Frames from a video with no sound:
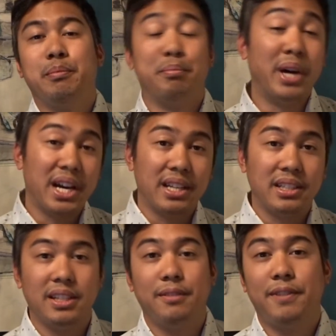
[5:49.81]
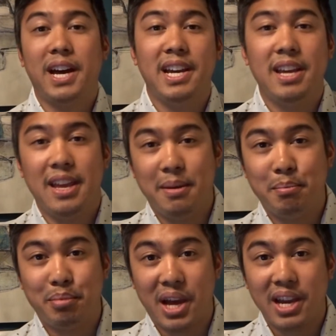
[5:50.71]
But if I
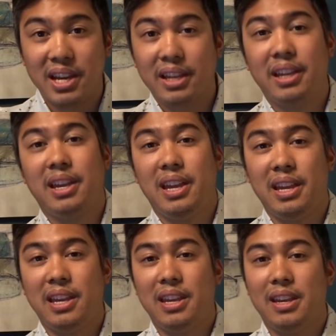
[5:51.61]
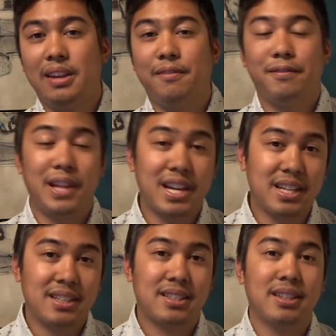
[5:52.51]
am buying a
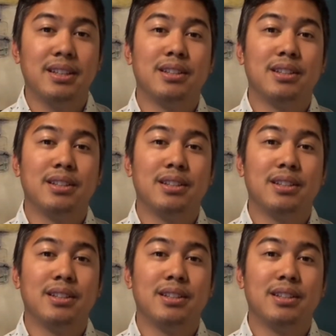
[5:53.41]
flight